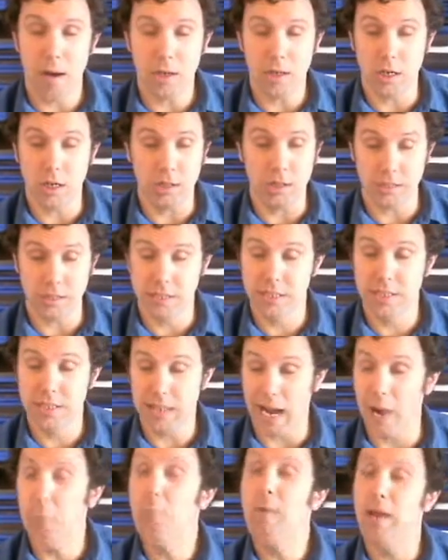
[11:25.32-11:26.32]

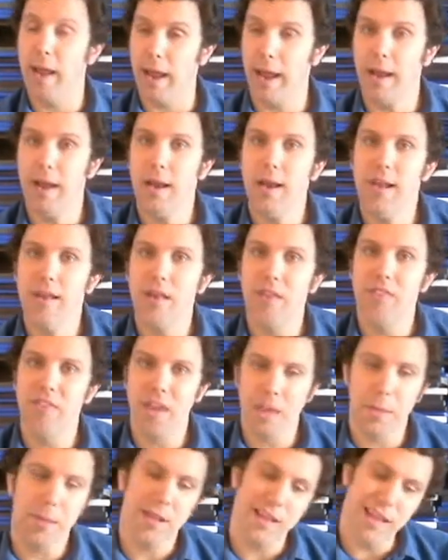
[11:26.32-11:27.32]
astounding, to
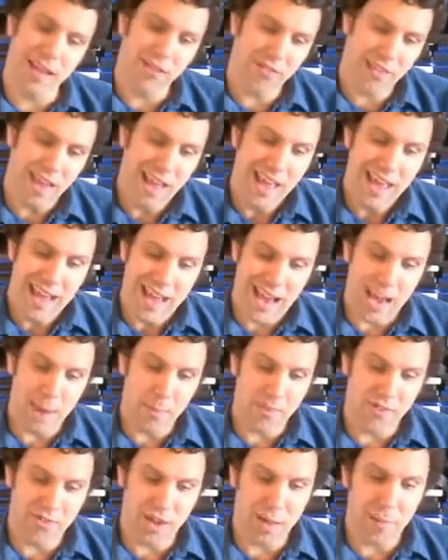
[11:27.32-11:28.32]
say the least. It
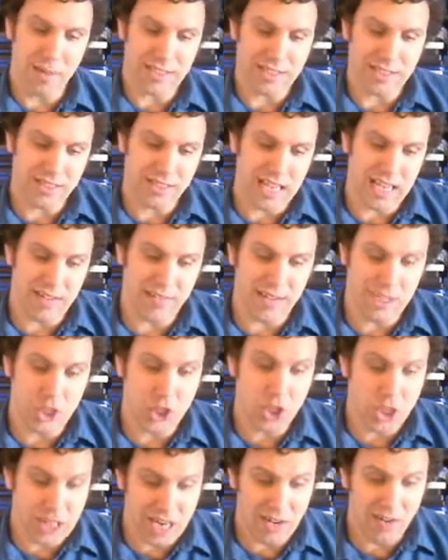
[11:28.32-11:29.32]
was done by Stephen
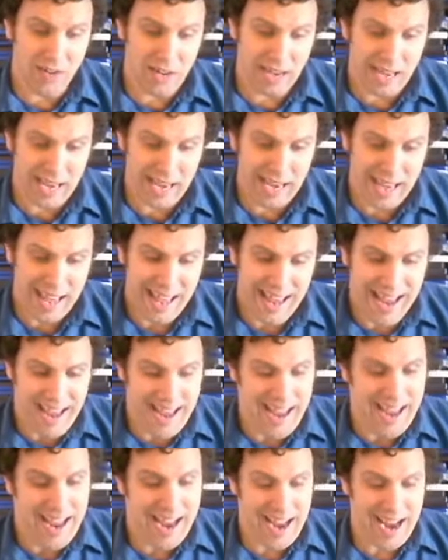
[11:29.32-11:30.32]
Sheridan,
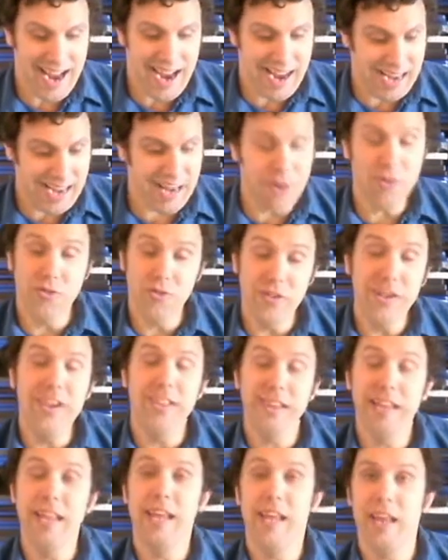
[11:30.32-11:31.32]
and it
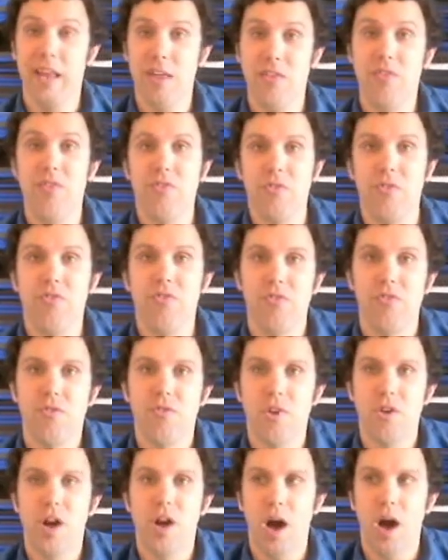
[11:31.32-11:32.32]
really is
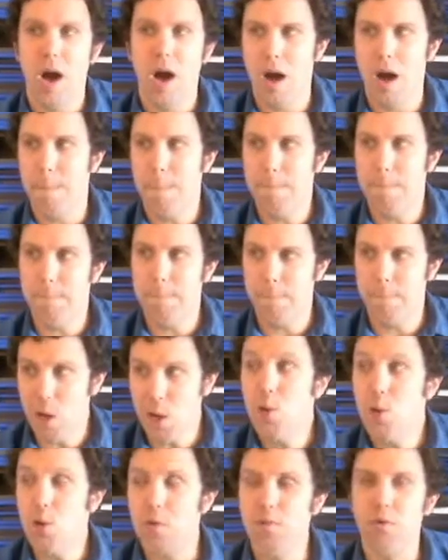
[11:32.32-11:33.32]
a
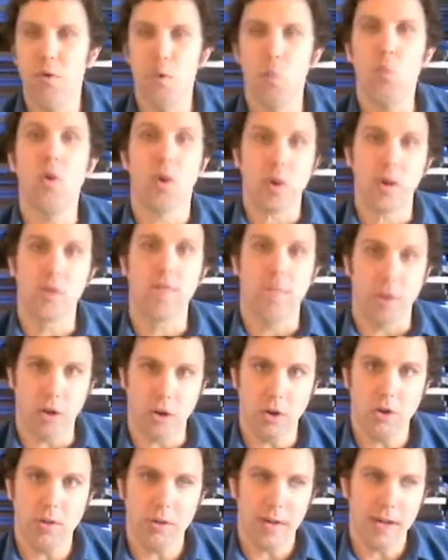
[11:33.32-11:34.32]
beautiful work of art.
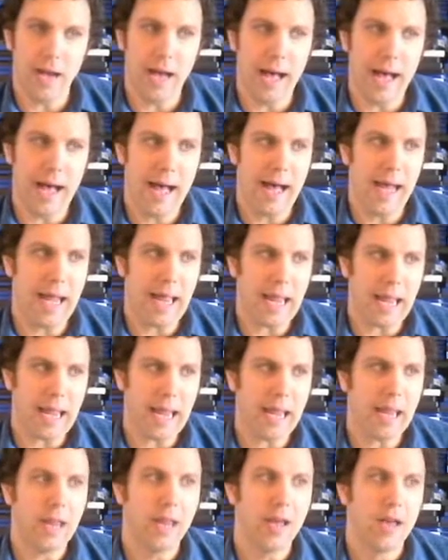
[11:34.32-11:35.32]
I
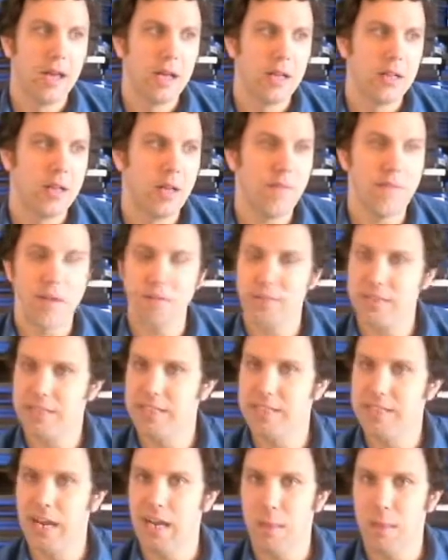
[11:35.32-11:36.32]
have never
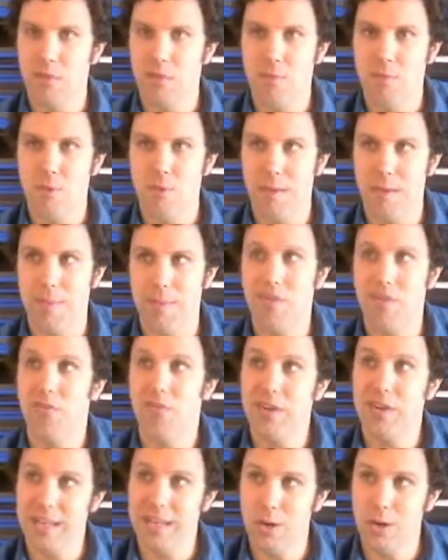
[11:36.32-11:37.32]
seen in this movie. There's a
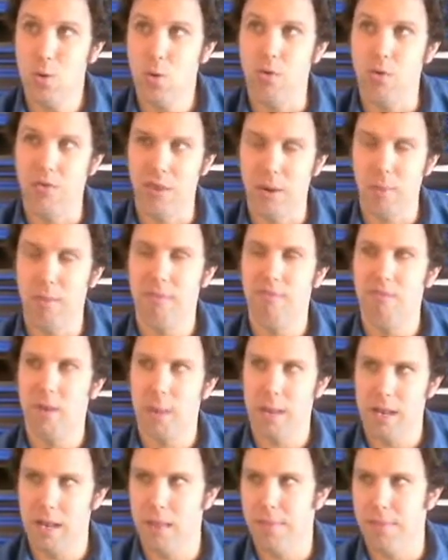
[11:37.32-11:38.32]
really cool sequence near
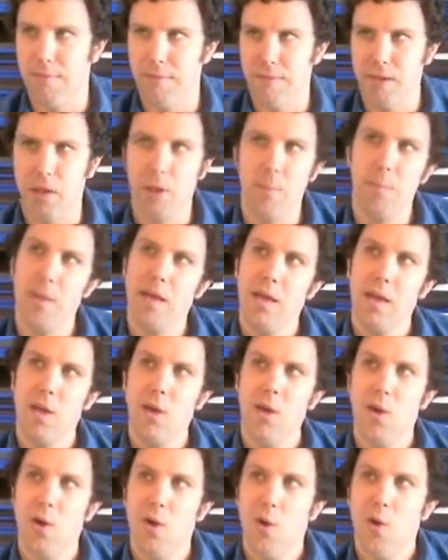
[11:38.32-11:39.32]
the end of the film
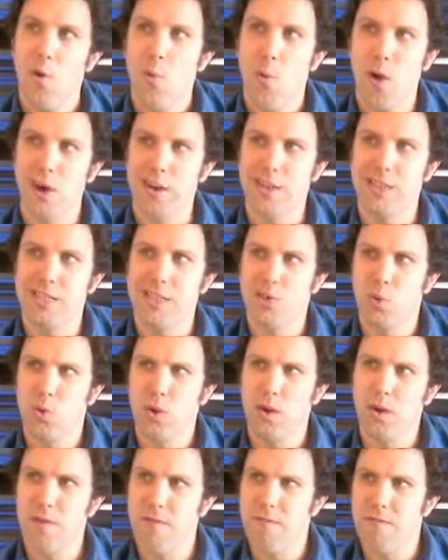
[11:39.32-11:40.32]
where a sort
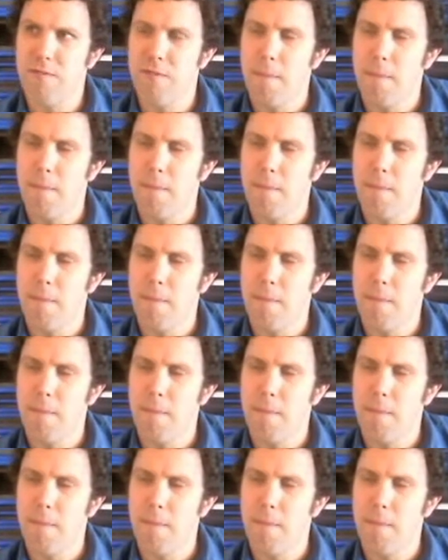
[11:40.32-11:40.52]
of